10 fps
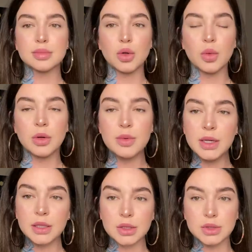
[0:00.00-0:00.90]
What are we
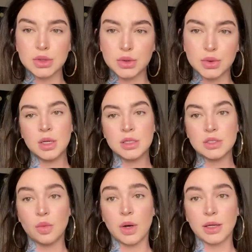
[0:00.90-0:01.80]
gonna do?
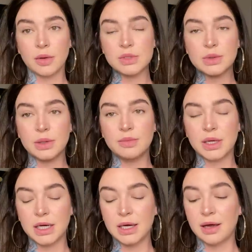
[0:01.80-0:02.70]
So while I was going
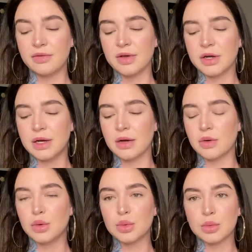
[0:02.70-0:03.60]
pee, I figured
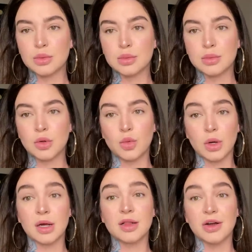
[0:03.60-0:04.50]
out
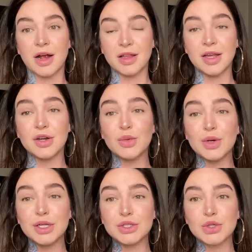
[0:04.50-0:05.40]
what color eyeliner we're
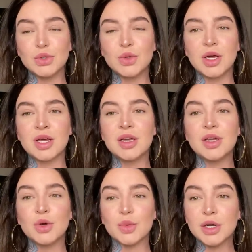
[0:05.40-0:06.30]
gonna do.
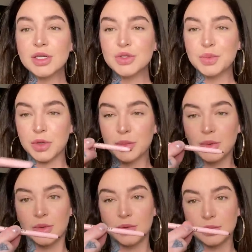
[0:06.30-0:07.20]
We're gonna do purple.